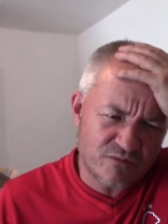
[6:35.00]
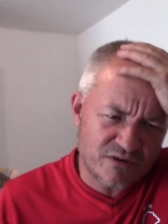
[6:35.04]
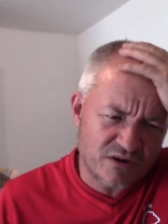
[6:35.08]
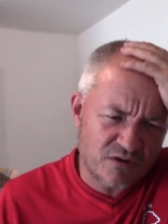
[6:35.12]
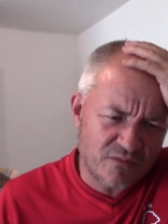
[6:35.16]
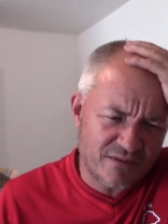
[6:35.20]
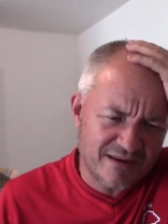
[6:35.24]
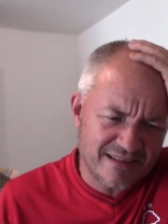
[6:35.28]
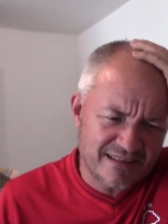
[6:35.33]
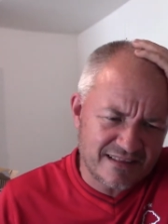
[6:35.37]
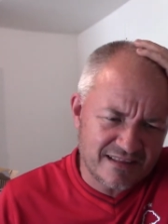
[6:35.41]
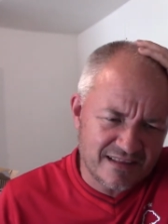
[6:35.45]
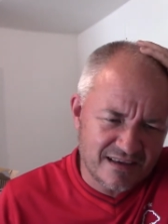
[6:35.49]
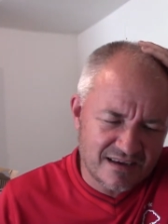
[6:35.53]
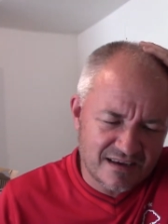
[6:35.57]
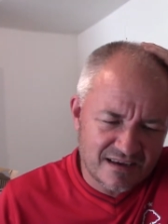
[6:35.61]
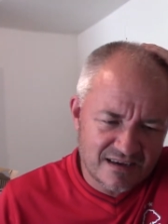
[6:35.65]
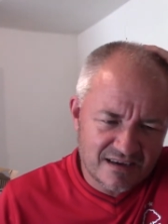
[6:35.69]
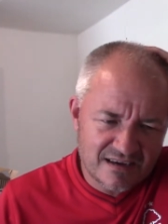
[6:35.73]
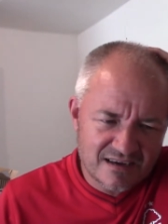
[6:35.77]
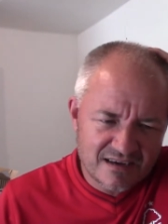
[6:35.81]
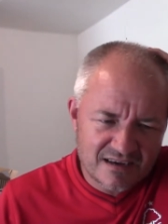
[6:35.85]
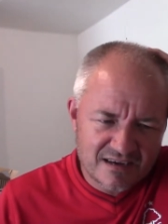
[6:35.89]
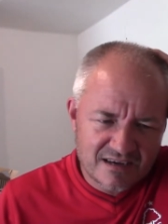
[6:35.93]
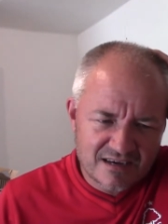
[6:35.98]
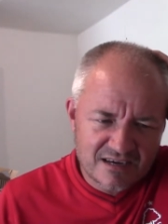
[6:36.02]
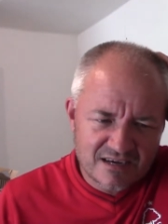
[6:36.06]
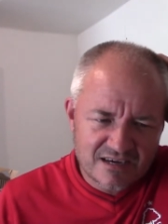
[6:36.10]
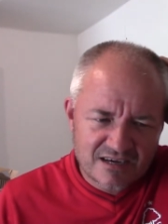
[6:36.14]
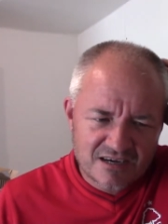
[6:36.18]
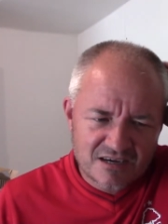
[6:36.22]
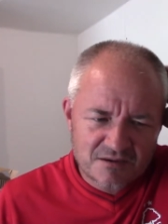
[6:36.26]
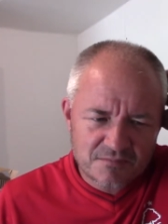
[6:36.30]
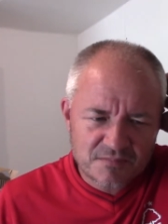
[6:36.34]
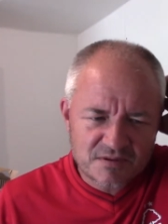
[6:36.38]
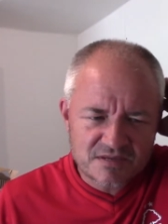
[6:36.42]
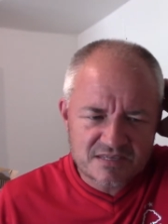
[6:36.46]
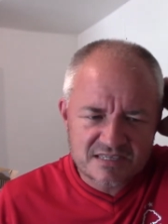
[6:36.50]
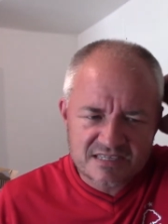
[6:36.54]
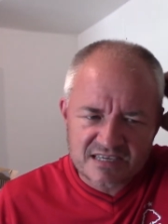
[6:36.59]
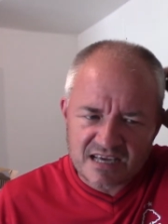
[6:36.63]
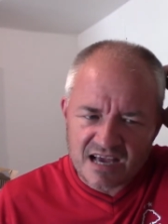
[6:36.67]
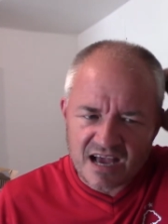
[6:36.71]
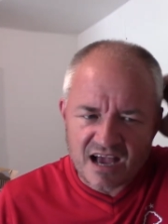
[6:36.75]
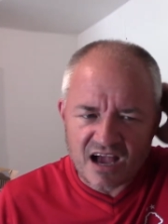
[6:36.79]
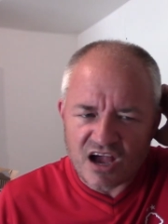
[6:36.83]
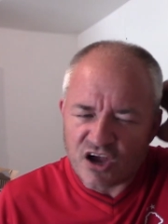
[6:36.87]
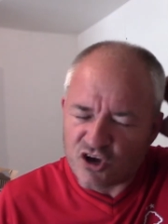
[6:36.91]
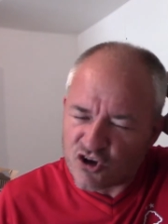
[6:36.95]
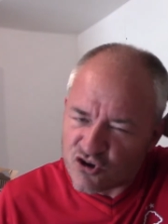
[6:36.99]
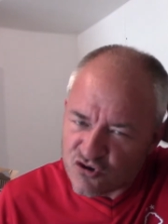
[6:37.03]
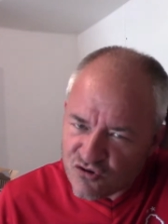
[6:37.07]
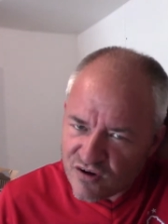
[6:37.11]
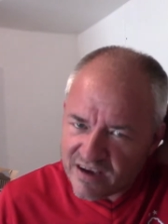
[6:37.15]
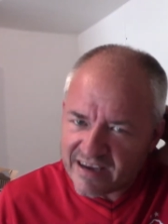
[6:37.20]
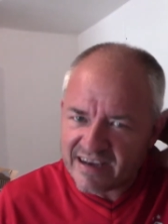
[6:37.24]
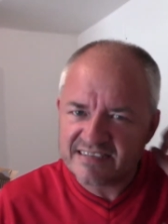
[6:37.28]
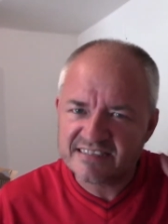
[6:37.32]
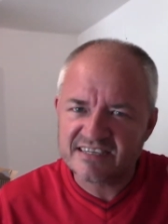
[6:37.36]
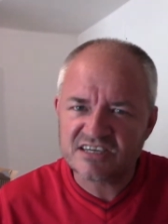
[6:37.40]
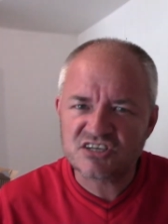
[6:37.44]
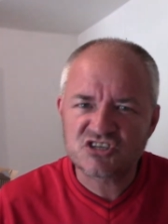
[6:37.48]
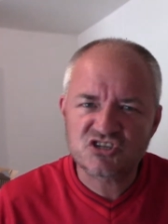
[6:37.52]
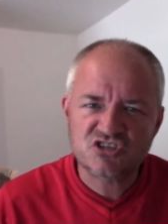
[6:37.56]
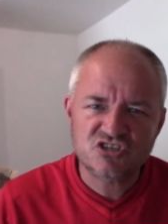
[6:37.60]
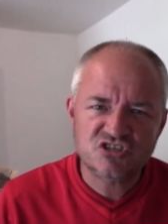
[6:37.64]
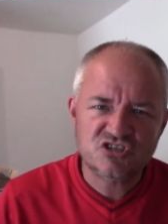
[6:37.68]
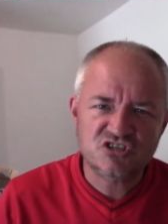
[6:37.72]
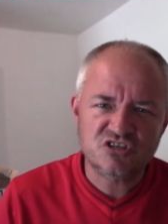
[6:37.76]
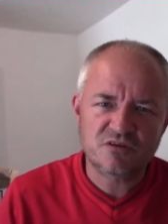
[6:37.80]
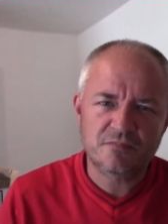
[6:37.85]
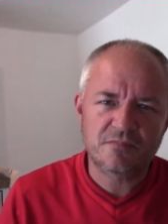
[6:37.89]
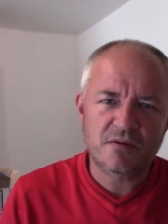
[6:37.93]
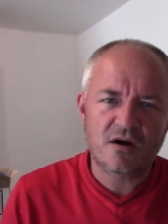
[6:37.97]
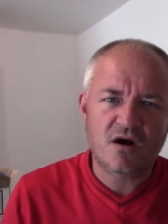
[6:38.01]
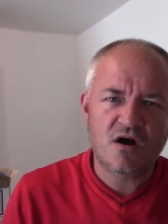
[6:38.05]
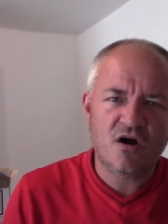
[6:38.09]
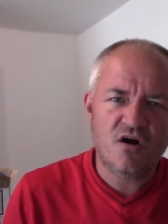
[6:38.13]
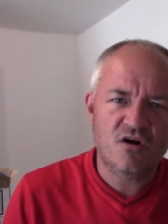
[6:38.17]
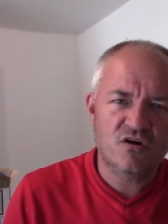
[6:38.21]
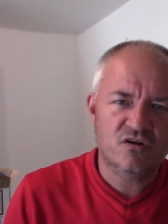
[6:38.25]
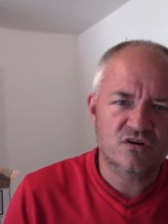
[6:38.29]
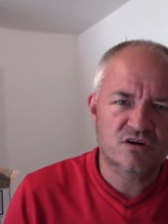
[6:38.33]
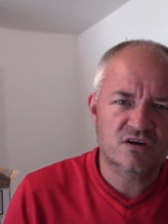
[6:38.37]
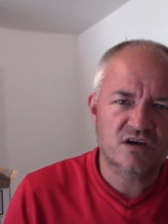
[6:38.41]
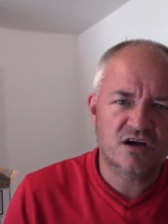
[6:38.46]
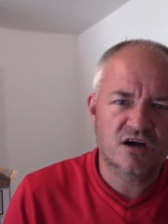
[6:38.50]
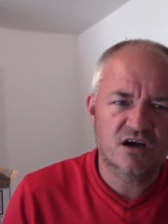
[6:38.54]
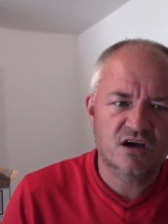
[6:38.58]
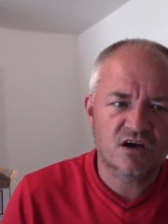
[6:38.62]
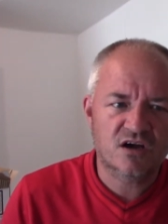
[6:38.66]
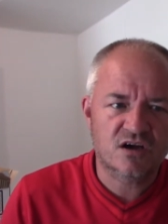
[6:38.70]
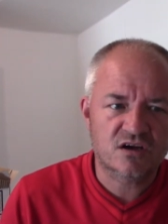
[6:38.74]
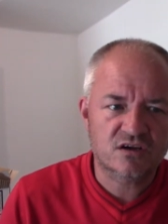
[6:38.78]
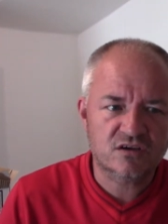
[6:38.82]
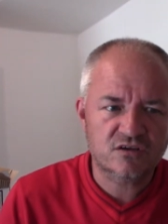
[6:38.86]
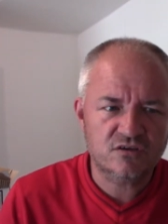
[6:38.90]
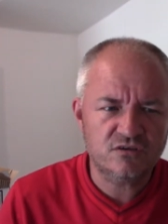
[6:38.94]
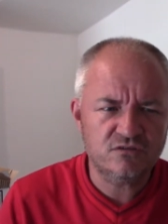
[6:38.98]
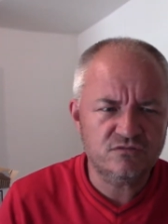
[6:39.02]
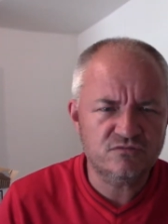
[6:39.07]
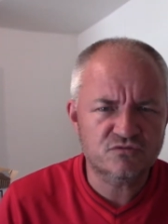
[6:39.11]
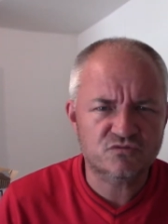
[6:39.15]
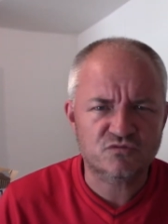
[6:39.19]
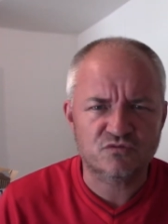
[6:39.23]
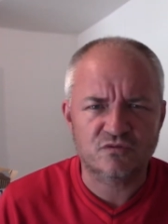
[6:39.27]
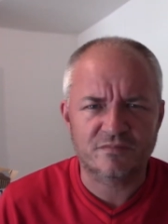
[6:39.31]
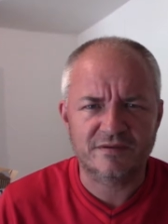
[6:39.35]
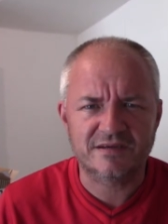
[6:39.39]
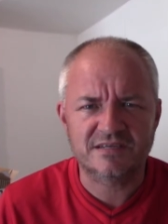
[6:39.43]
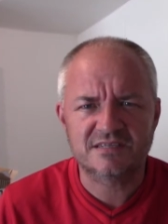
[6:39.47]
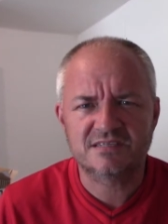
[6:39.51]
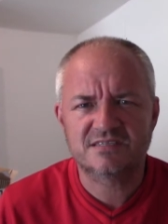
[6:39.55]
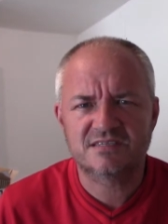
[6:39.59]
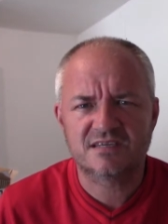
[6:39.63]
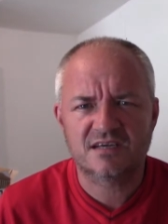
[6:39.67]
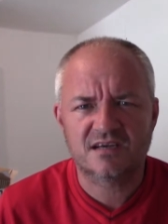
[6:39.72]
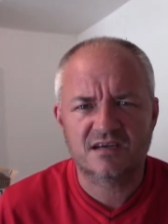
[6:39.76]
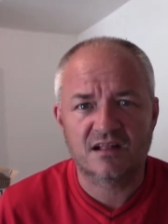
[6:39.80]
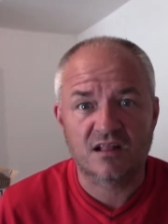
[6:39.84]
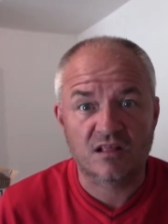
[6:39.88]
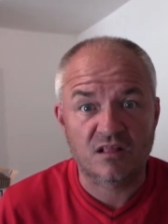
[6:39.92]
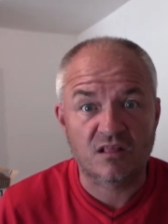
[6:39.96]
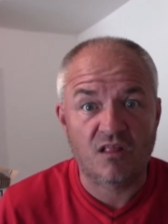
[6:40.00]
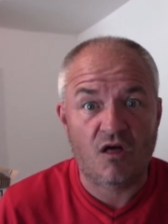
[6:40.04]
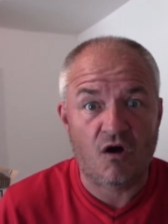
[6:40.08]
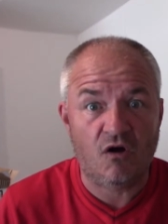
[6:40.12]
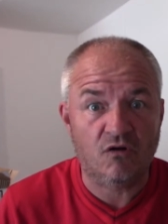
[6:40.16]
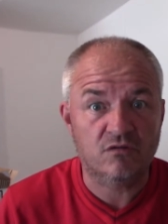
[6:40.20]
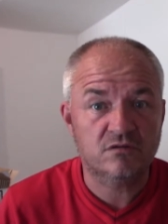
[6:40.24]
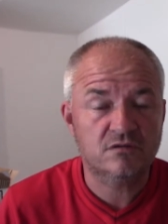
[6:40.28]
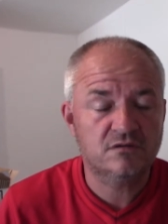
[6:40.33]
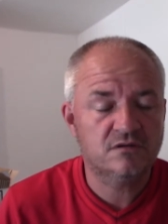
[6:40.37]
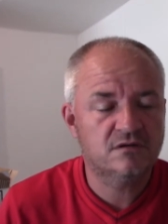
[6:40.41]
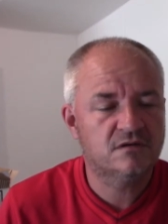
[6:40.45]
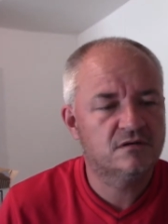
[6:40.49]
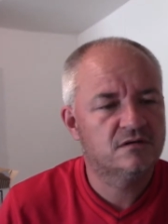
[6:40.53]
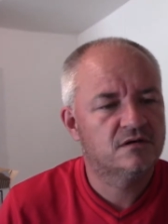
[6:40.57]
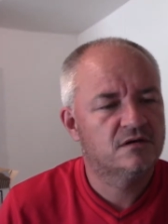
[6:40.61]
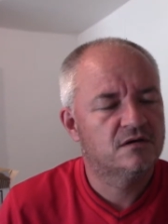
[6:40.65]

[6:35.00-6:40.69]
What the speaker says: when I went. But a great addition to the park. Queues are a bit long.